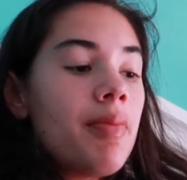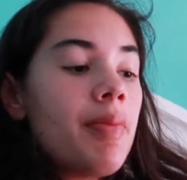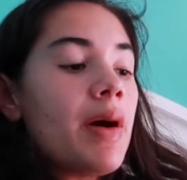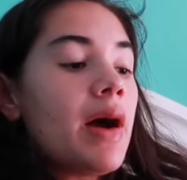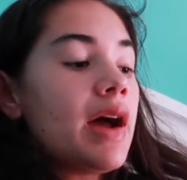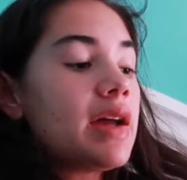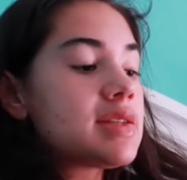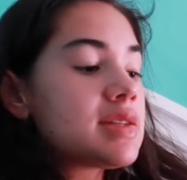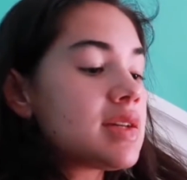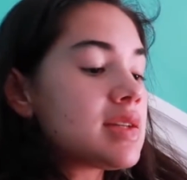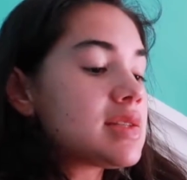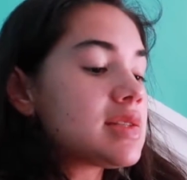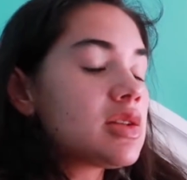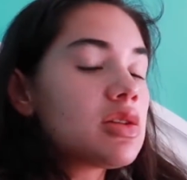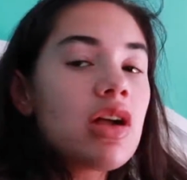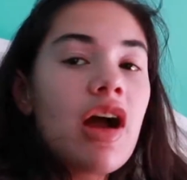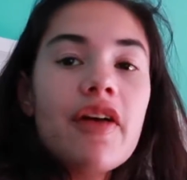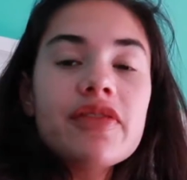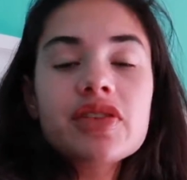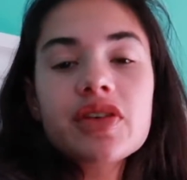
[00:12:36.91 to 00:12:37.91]
but it's a
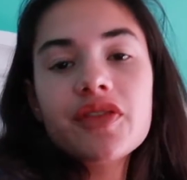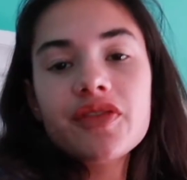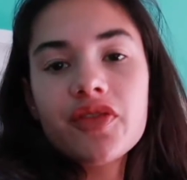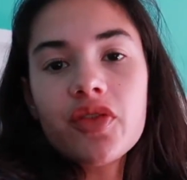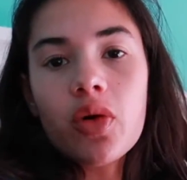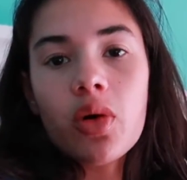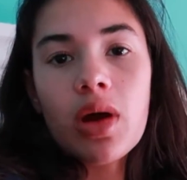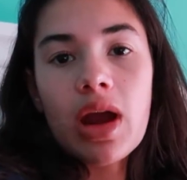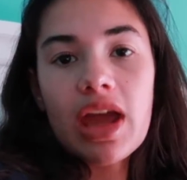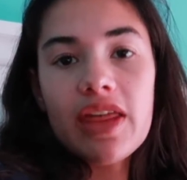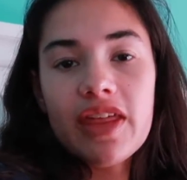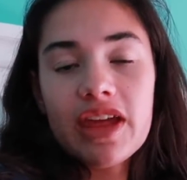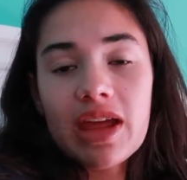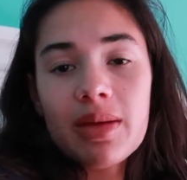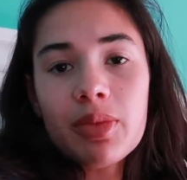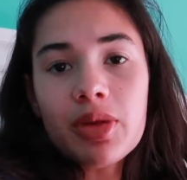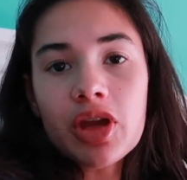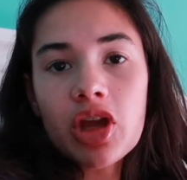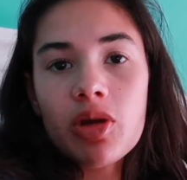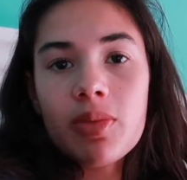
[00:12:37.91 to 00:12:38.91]
little after four i think
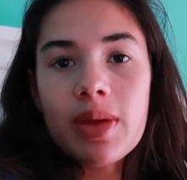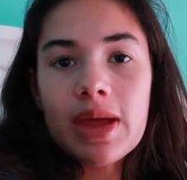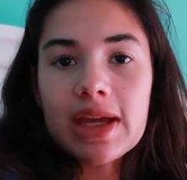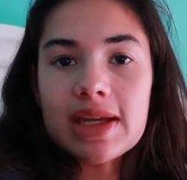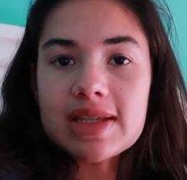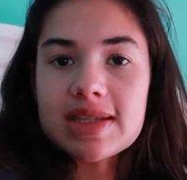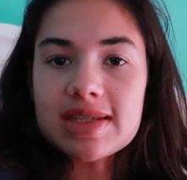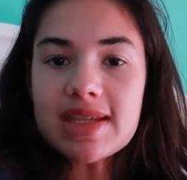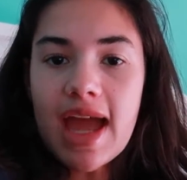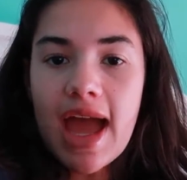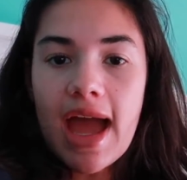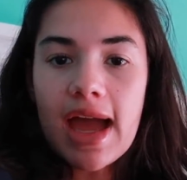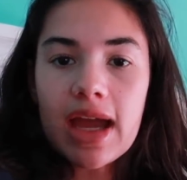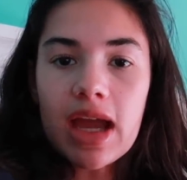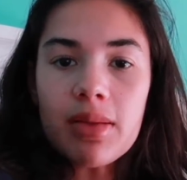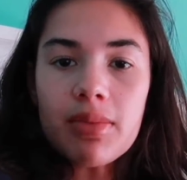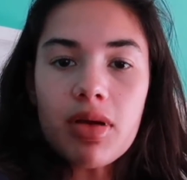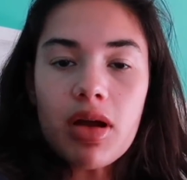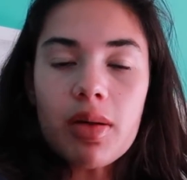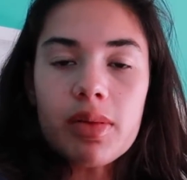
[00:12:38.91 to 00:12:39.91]
i'm gonna go make a
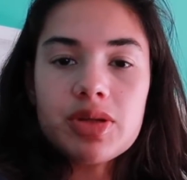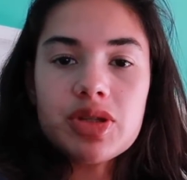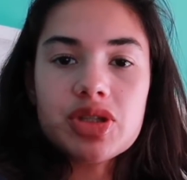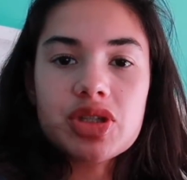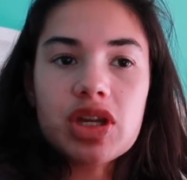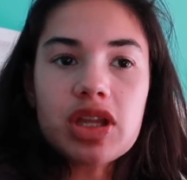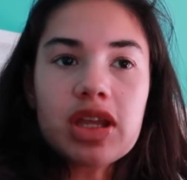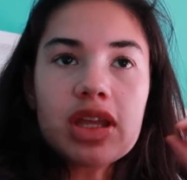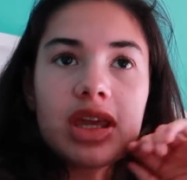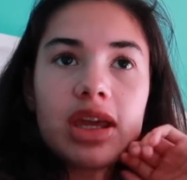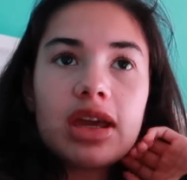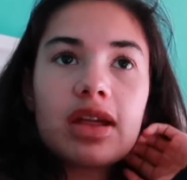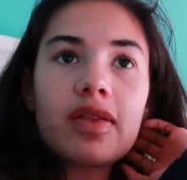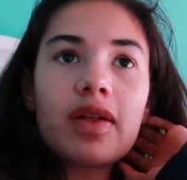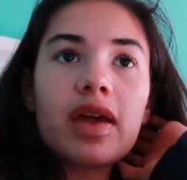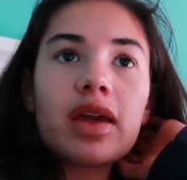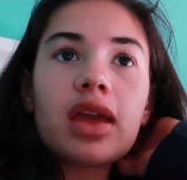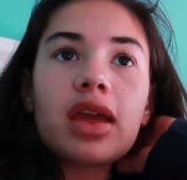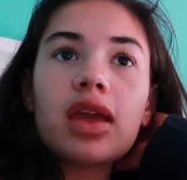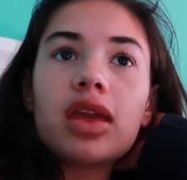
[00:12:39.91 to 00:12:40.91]
snack i'm probably just gonna get
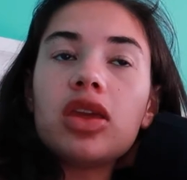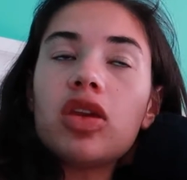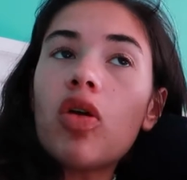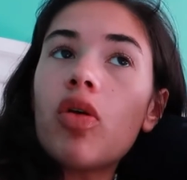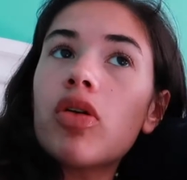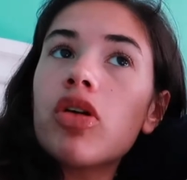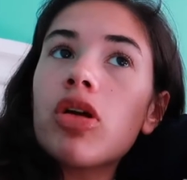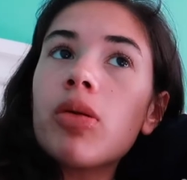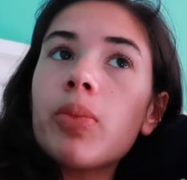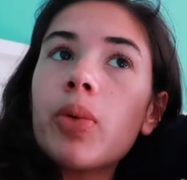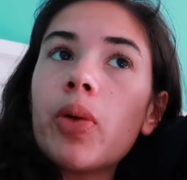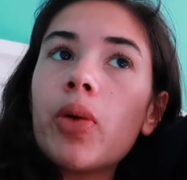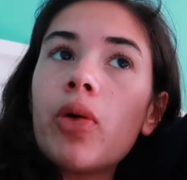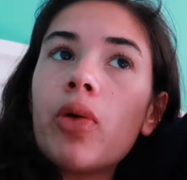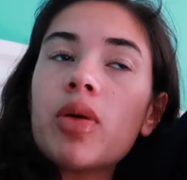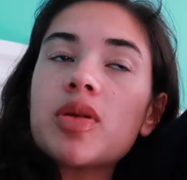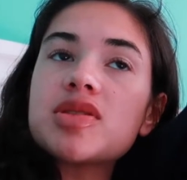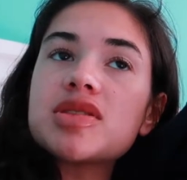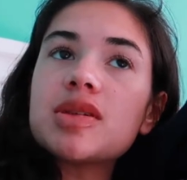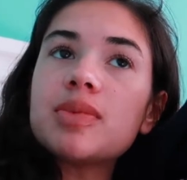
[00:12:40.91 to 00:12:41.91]
like a yogurt
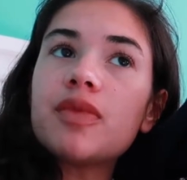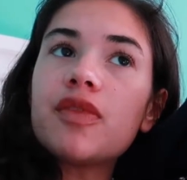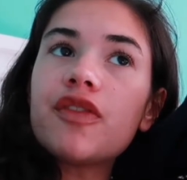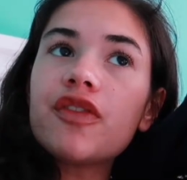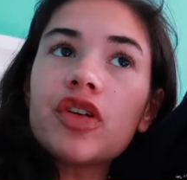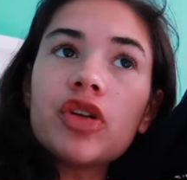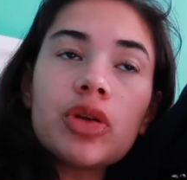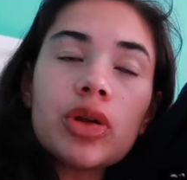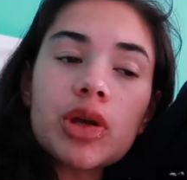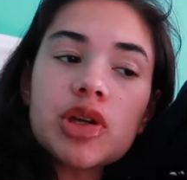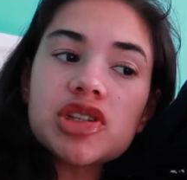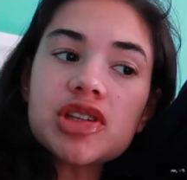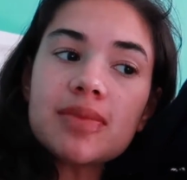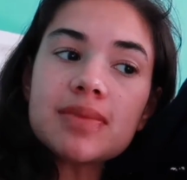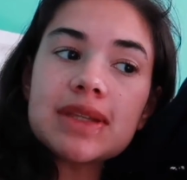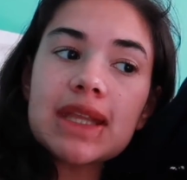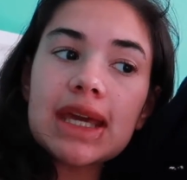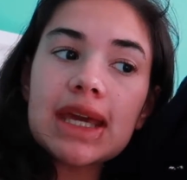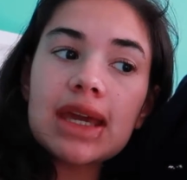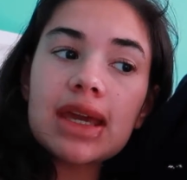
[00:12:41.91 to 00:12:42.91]
bowl with some fruit or
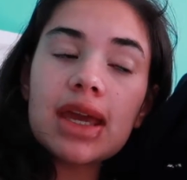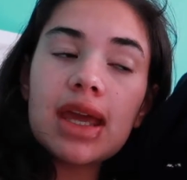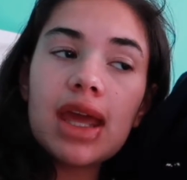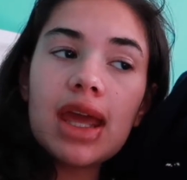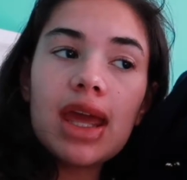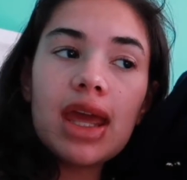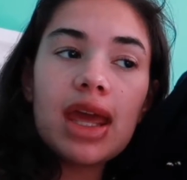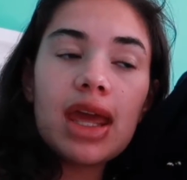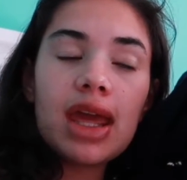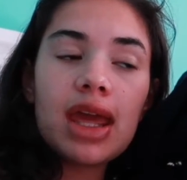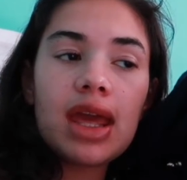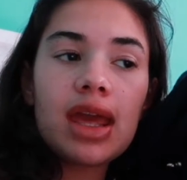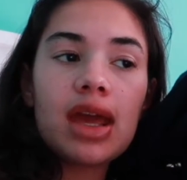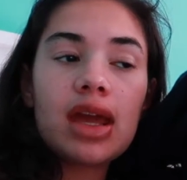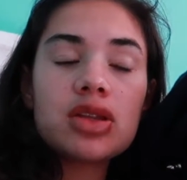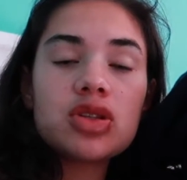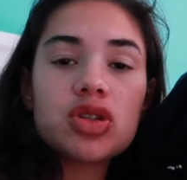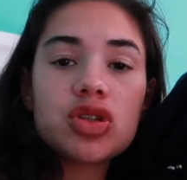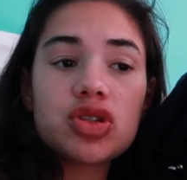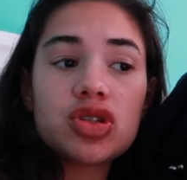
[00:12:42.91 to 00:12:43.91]
something
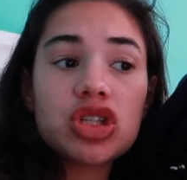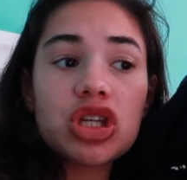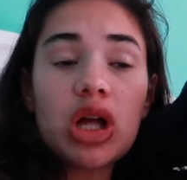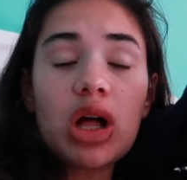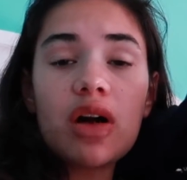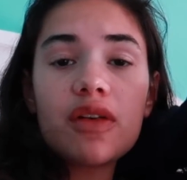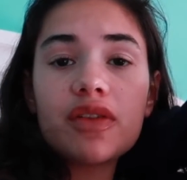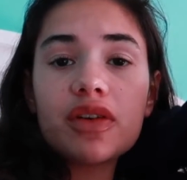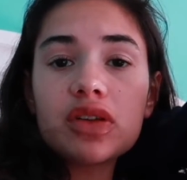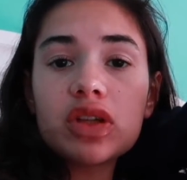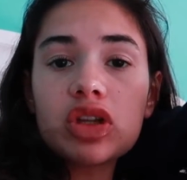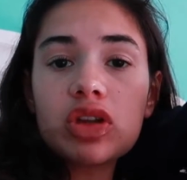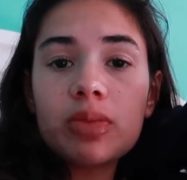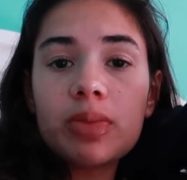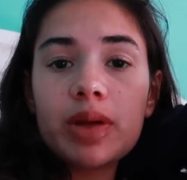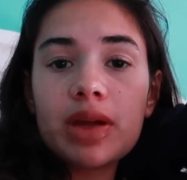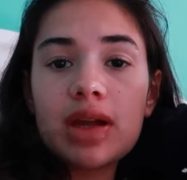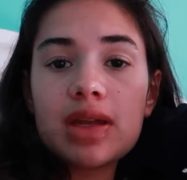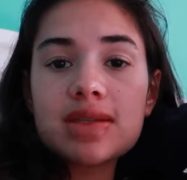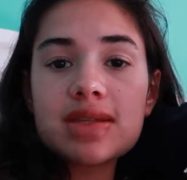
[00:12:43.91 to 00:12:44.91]
and just chat for a little
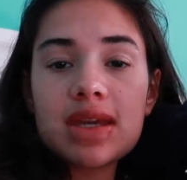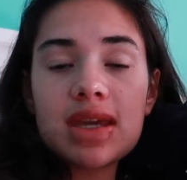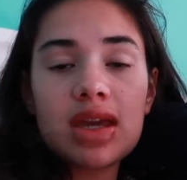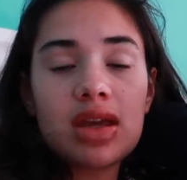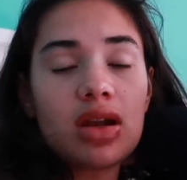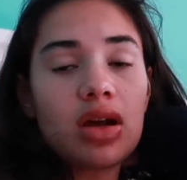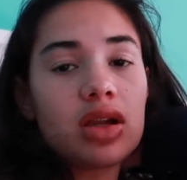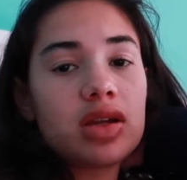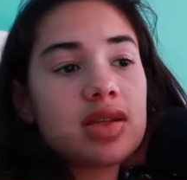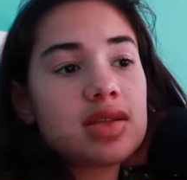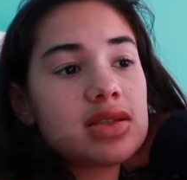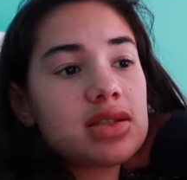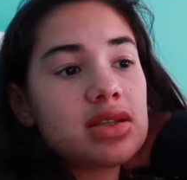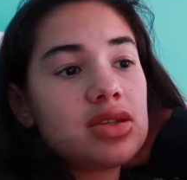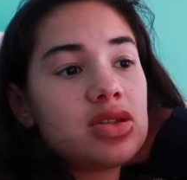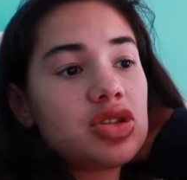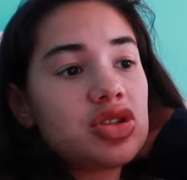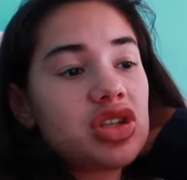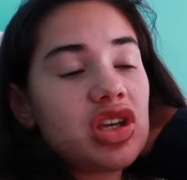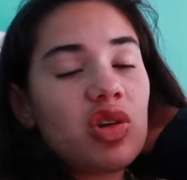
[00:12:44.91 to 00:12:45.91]
bit and
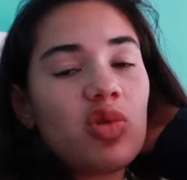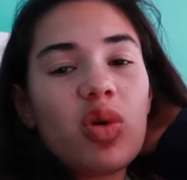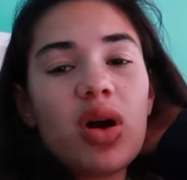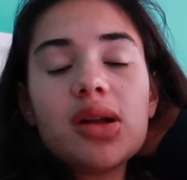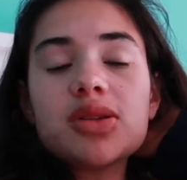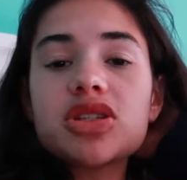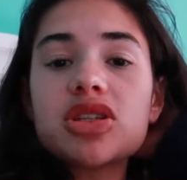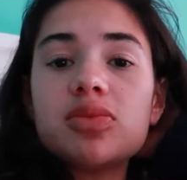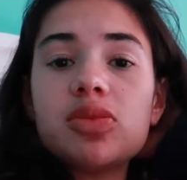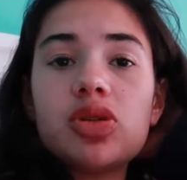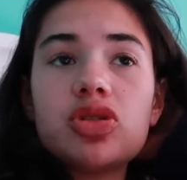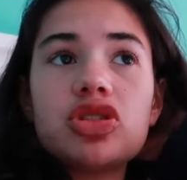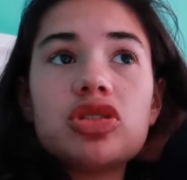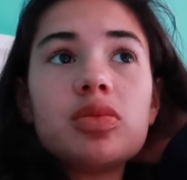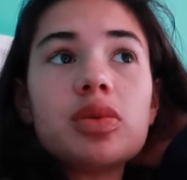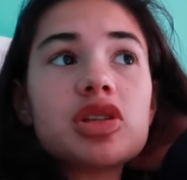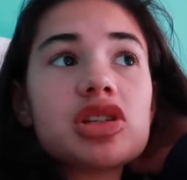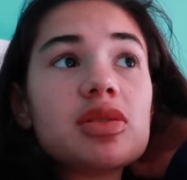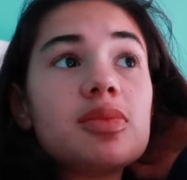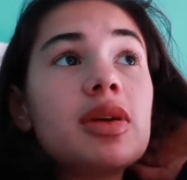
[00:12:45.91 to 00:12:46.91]
honestly just like watch some
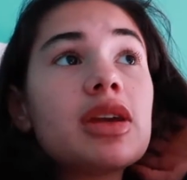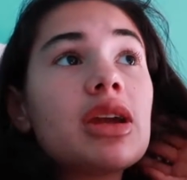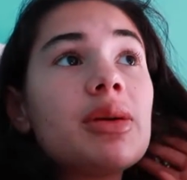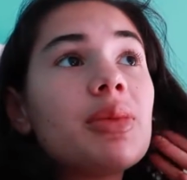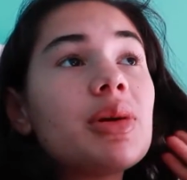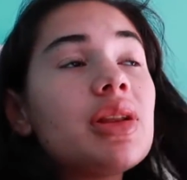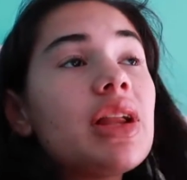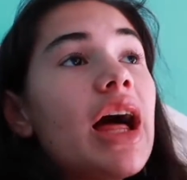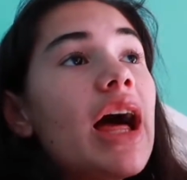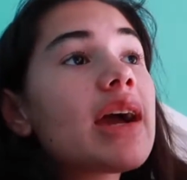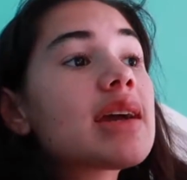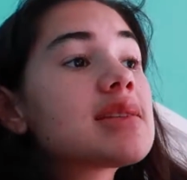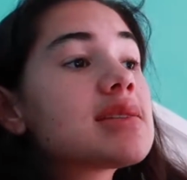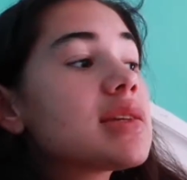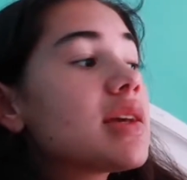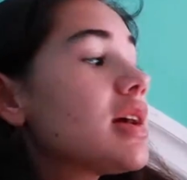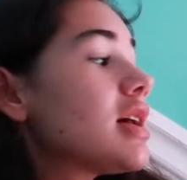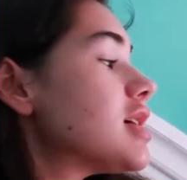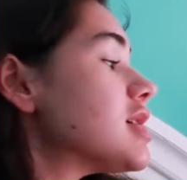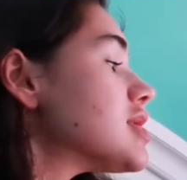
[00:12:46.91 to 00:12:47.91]
youtube or something and
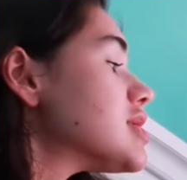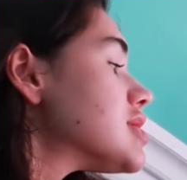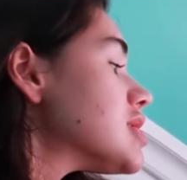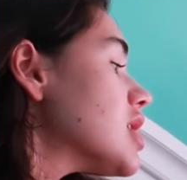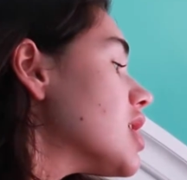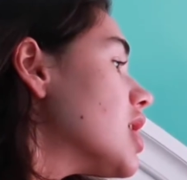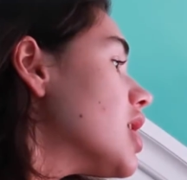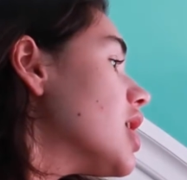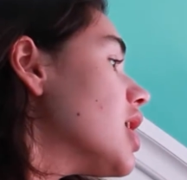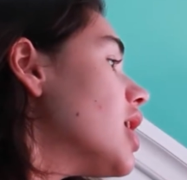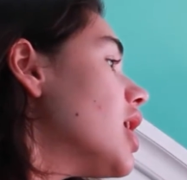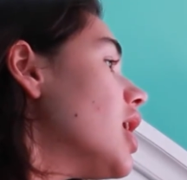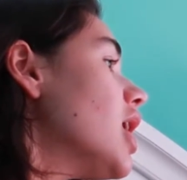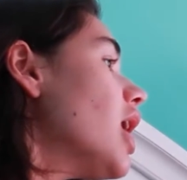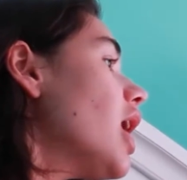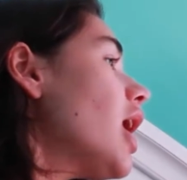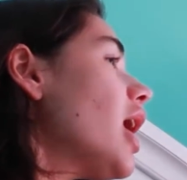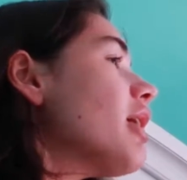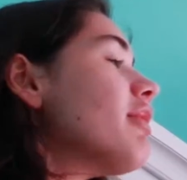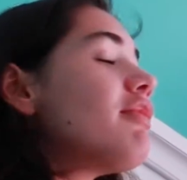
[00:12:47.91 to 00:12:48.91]
relax because
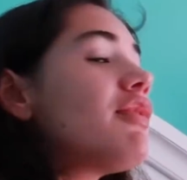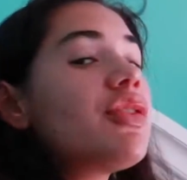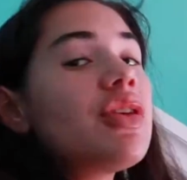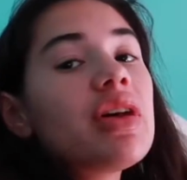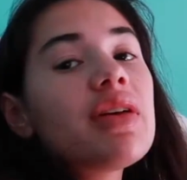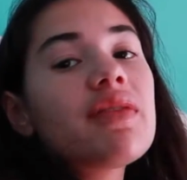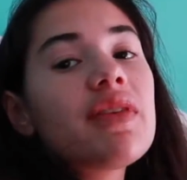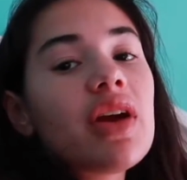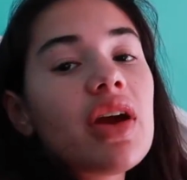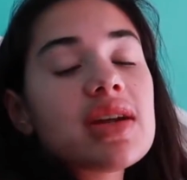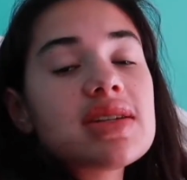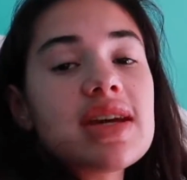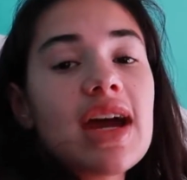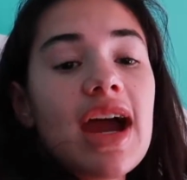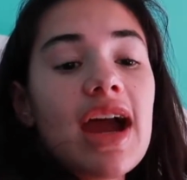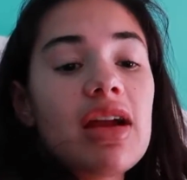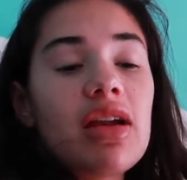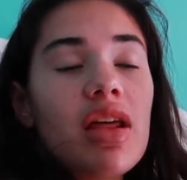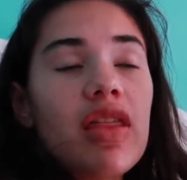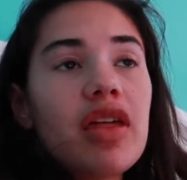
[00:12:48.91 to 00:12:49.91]
I'm feeling very tired.